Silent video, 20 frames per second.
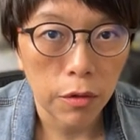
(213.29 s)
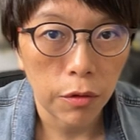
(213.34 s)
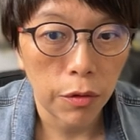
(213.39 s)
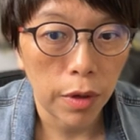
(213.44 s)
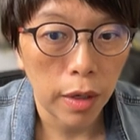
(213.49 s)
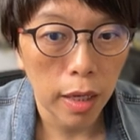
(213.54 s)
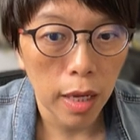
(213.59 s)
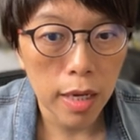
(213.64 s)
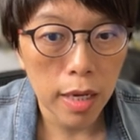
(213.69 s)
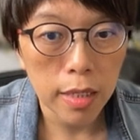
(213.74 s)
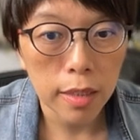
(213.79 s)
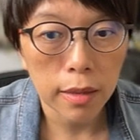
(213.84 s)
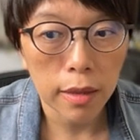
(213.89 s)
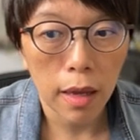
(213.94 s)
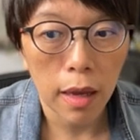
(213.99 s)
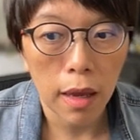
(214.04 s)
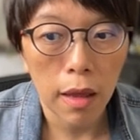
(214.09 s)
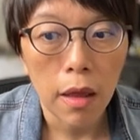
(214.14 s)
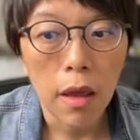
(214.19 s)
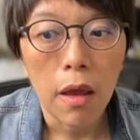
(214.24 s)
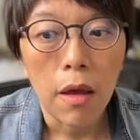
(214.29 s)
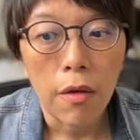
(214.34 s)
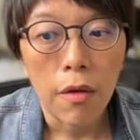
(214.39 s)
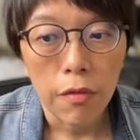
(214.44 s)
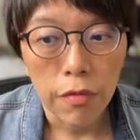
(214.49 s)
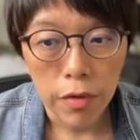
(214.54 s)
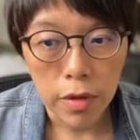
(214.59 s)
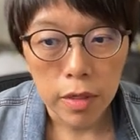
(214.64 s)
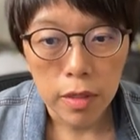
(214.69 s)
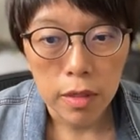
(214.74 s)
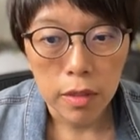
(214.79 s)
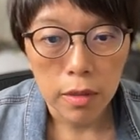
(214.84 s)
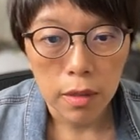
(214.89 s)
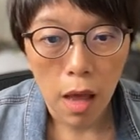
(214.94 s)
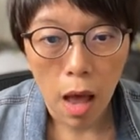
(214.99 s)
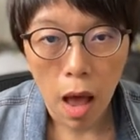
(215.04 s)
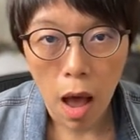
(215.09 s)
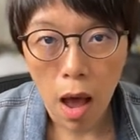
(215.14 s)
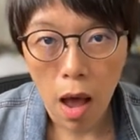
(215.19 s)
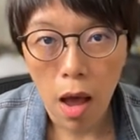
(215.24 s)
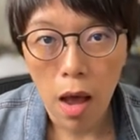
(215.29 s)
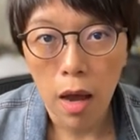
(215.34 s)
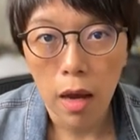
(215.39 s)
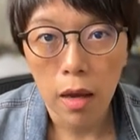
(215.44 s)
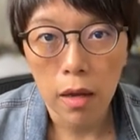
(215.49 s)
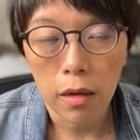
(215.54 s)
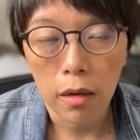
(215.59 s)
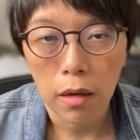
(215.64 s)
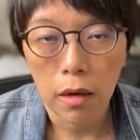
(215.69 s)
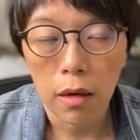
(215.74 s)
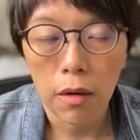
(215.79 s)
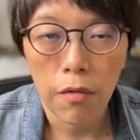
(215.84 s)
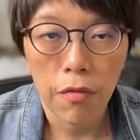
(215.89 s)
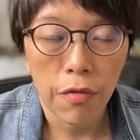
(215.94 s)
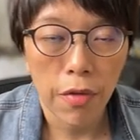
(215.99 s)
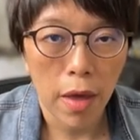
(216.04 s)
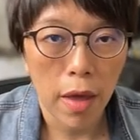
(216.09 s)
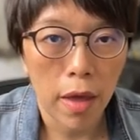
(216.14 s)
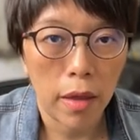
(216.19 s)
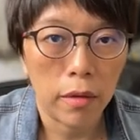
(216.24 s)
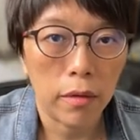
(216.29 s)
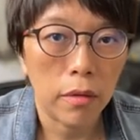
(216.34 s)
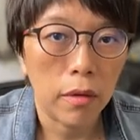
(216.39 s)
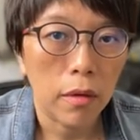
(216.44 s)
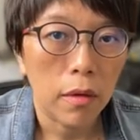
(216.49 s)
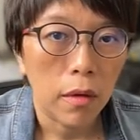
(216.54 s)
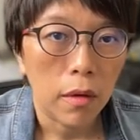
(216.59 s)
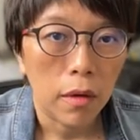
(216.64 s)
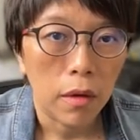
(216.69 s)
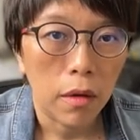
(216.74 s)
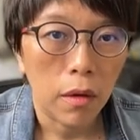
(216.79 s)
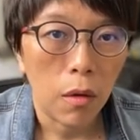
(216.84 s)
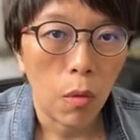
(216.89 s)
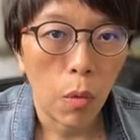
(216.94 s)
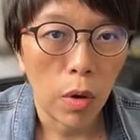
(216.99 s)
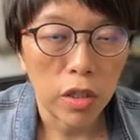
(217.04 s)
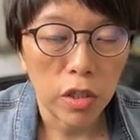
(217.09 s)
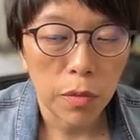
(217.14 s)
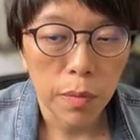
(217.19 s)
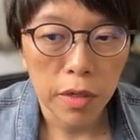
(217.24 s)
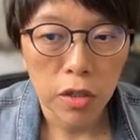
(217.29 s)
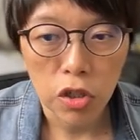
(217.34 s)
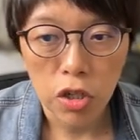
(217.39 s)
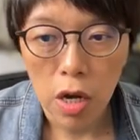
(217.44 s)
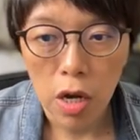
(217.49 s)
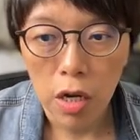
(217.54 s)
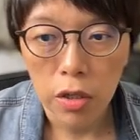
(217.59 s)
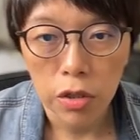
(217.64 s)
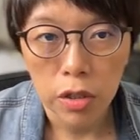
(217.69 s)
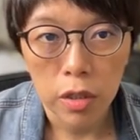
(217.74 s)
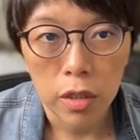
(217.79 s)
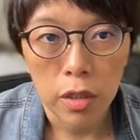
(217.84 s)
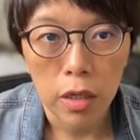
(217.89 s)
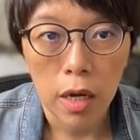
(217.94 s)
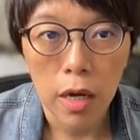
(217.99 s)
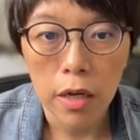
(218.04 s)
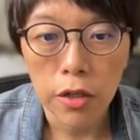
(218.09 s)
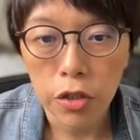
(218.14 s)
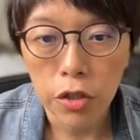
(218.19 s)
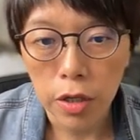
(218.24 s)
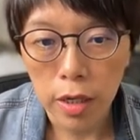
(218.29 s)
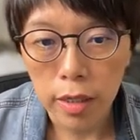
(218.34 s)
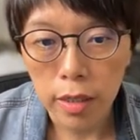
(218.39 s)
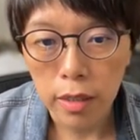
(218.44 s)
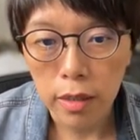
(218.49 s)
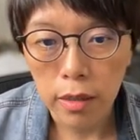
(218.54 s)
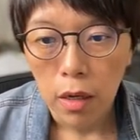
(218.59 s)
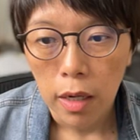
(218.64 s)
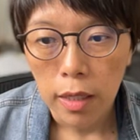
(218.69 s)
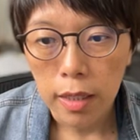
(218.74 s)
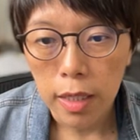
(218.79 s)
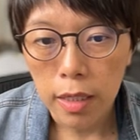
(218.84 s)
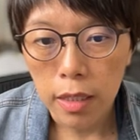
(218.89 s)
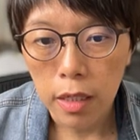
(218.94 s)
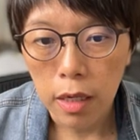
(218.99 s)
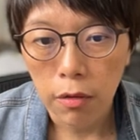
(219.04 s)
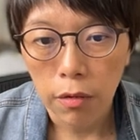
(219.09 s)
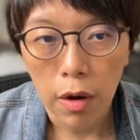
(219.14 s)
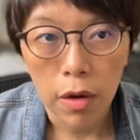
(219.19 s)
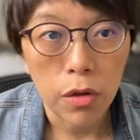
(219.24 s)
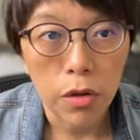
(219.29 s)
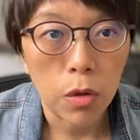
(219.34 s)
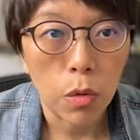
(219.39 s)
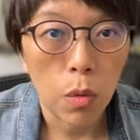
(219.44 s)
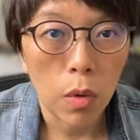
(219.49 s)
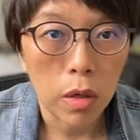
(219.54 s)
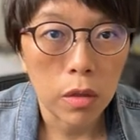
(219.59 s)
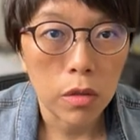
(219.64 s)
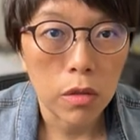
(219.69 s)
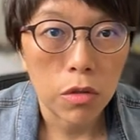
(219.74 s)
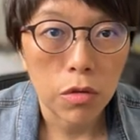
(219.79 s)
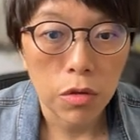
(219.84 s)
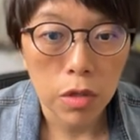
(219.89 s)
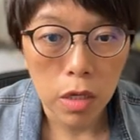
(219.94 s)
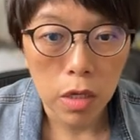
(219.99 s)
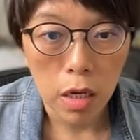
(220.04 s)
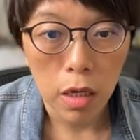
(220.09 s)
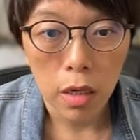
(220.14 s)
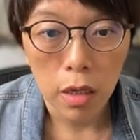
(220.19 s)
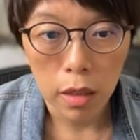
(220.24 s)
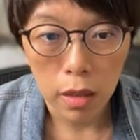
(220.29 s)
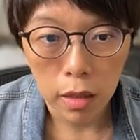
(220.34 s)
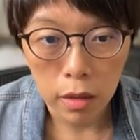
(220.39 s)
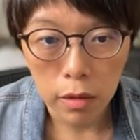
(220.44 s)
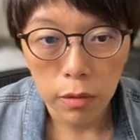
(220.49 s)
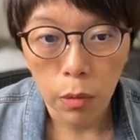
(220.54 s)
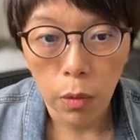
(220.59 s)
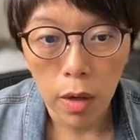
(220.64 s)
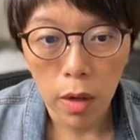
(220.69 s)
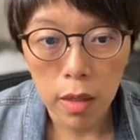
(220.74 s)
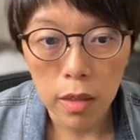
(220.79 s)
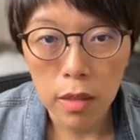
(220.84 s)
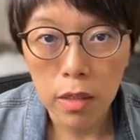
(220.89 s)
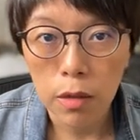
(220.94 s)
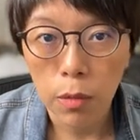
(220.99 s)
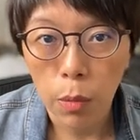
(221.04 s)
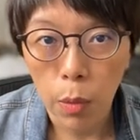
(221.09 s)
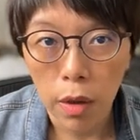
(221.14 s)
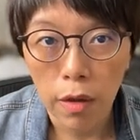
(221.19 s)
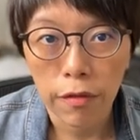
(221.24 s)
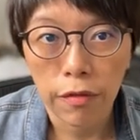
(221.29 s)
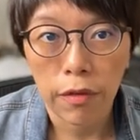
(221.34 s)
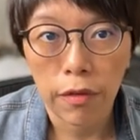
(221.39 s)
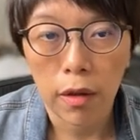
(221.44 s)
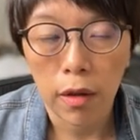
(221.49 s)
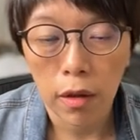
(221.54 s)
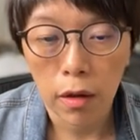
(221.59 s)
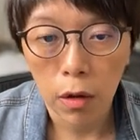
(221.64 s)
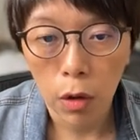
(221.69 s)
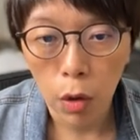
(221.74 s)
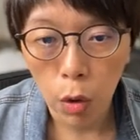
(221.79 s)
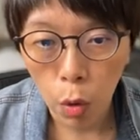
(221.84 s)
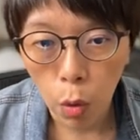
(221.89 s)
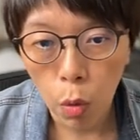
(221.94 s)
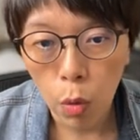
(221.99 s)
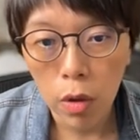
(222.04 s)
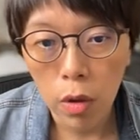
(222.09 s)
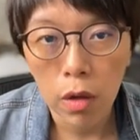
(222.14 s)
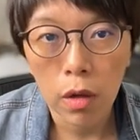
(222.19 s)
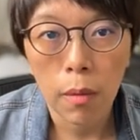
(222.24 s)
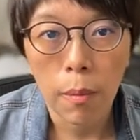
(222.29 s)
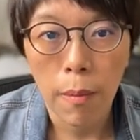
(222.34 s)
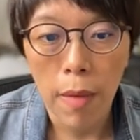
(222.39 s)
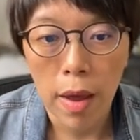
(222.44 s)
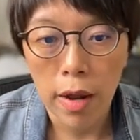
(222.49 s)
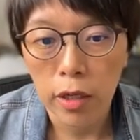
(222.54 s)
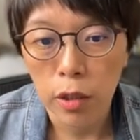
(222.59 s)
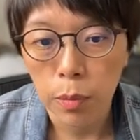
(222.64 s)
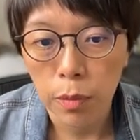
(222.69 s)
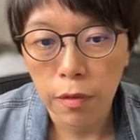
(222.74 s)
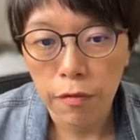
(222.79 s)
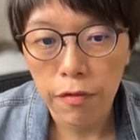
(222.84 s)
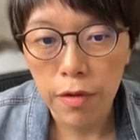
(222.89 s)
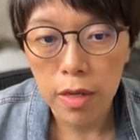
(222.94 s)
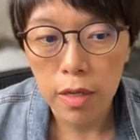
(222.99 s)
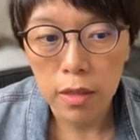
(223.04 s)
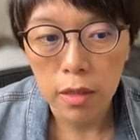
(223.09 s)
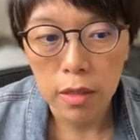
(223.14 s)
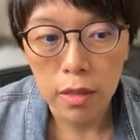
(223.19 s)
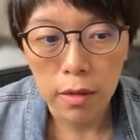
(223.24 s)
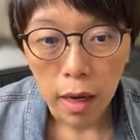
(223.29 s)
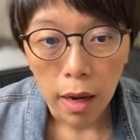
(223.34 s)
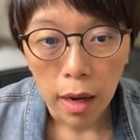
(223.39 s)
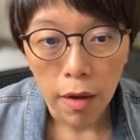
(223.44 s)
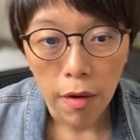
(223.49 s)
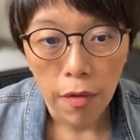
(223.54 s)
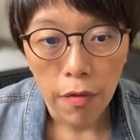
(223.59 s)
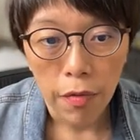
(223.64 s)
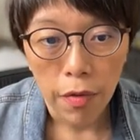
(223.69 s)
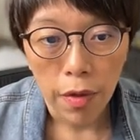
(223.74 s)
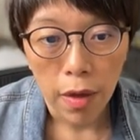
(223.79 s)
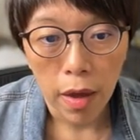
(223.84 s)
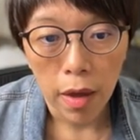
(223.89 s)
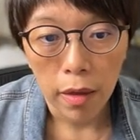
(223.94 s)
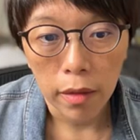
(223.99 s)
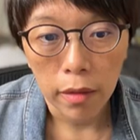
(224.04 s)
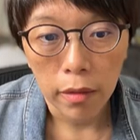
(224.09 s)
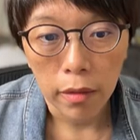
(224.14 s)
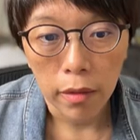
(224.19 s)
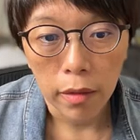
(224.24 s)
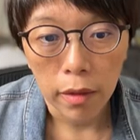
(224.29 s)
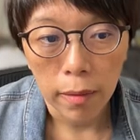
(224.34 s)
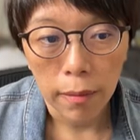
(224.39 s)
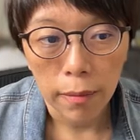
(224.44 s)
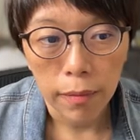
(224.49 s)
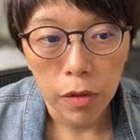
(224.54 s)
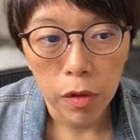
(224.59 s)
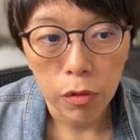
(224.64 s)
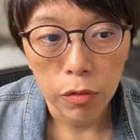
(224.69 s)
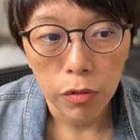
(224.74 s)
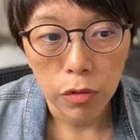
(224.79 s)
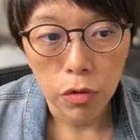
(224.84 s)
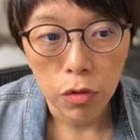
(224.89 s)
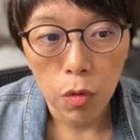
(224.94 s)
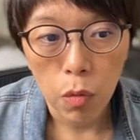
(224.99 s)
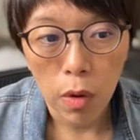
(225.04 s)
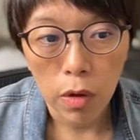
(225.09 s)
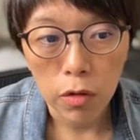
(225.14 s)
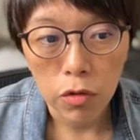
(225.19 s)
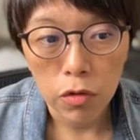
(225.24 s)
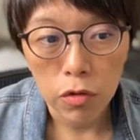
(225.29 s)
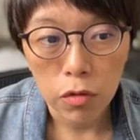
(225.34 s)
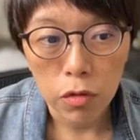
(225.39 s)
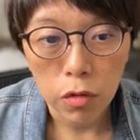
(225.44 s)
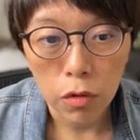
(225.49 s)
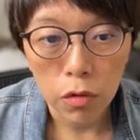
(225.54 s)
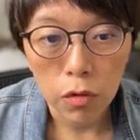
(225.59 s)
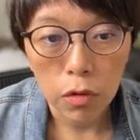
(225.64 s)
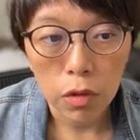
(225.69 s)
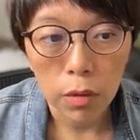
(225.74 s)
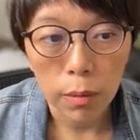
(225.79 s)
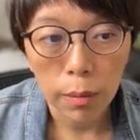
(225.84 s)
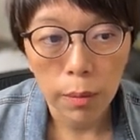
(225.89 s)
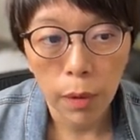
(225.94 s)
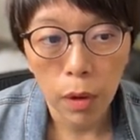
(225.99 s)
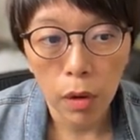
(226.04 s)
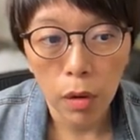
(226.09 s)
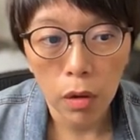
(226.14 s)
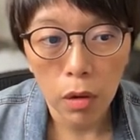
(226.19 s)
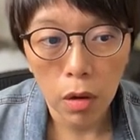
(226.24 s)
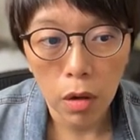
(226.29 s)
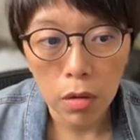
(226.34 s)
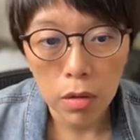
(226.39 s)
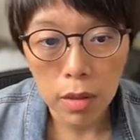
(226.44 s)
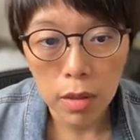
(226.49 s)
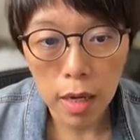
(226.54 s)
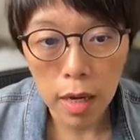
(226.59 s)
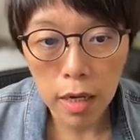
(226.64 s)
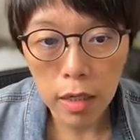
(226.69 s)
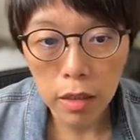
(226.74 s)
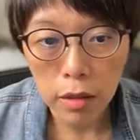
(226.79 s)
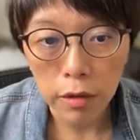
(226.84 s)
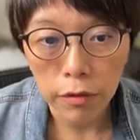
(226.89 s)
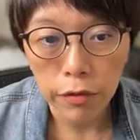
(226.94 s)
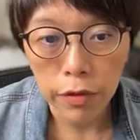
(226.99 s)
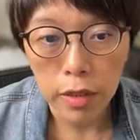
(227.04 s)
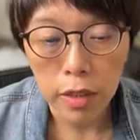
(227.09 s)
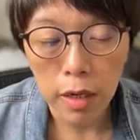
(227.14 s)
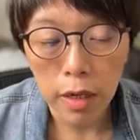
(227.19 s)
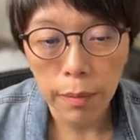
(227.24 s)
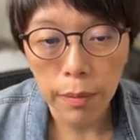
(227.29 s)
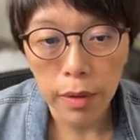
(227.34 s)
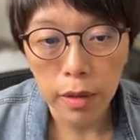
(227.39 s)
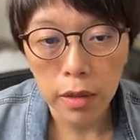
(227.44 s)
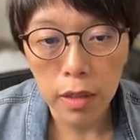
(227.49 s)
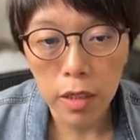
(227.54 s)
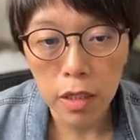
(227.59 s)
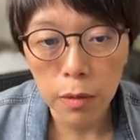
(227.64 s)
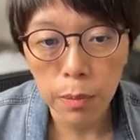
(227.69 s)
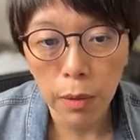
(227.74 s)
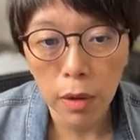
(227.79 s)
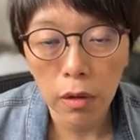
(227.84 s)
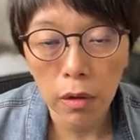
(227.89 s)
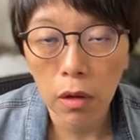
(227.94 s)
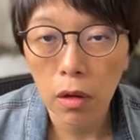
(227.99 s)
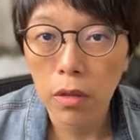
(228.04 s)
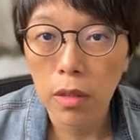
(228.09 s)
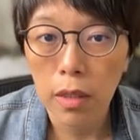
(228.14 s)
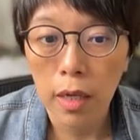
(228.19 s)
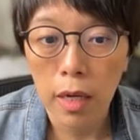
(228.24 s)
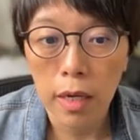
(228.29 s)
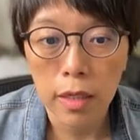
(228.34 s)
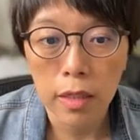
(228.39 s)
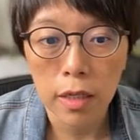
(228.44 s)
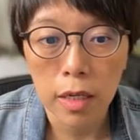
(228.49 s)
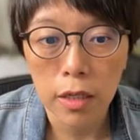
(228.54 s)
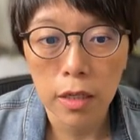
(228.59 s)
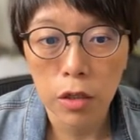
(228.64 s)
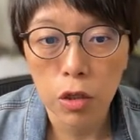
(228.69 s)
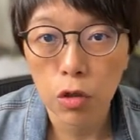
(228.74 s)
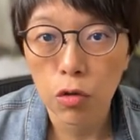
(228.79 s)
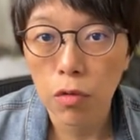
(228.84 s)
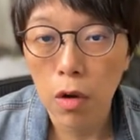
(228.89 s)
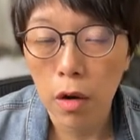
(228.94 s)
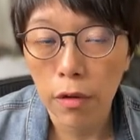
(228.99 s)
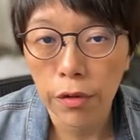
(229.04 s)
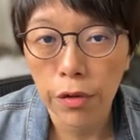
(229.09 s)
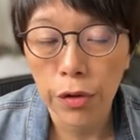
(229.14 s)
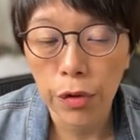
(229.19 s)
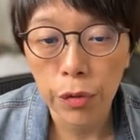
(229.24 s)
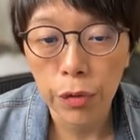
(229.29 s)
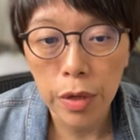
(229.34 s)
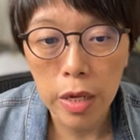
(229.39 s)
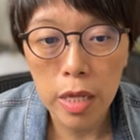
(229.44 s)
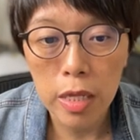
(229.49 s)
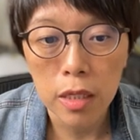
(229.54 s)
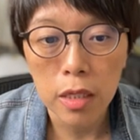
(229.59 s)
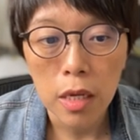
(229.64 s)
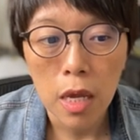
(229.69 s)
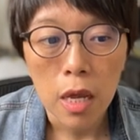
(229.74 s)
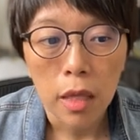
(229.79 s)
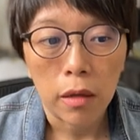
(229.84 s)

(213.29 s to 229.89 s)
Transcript: You realize that this is higher than uh, what's being charged in the iShares. As I said, right, you want to take the ones with uh, lower management fees, and then um, you also want to know the bought lot size. For example, this bought lot size is two hundred units.